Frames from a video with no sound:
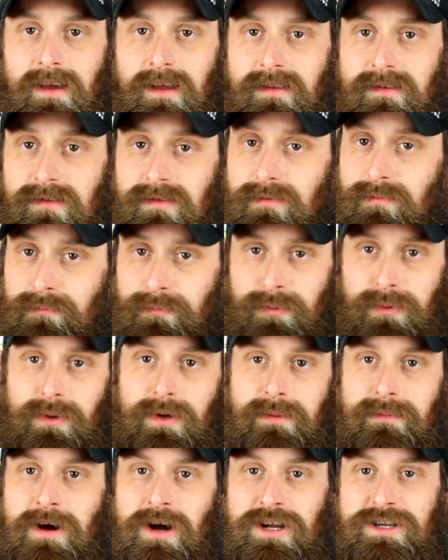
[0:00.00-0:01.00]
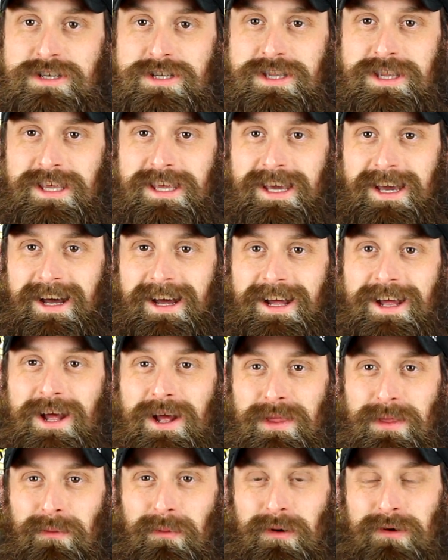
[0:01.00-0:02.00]
It's pretty much the
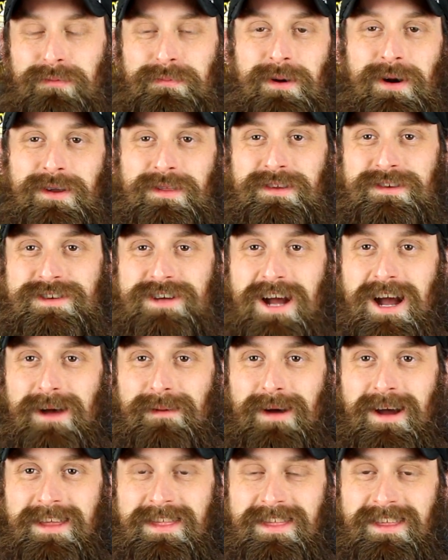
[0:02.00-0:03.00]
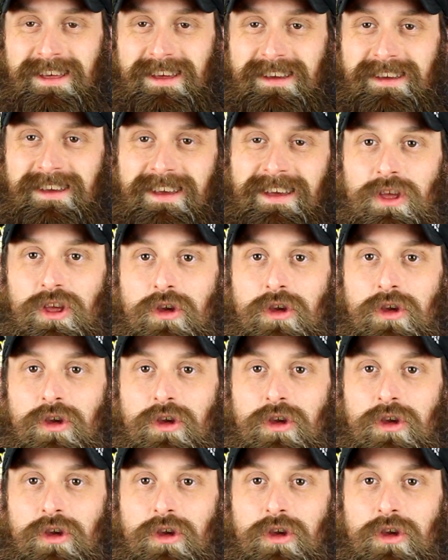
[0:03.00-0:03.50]
worst part of the job, I think.